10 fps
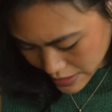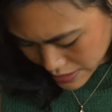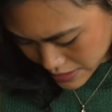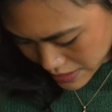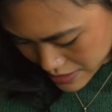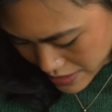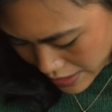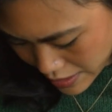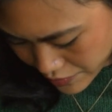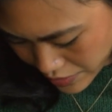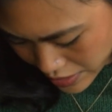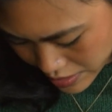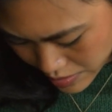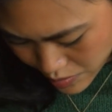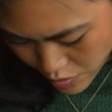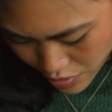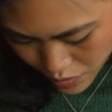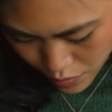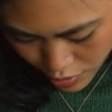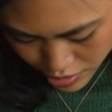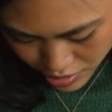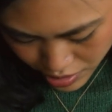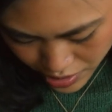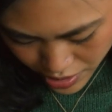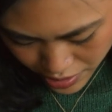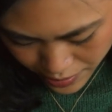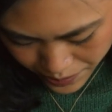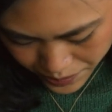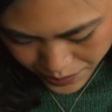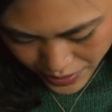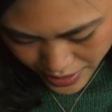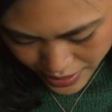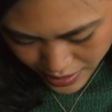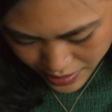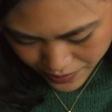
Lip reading: It does have like a more worn look, but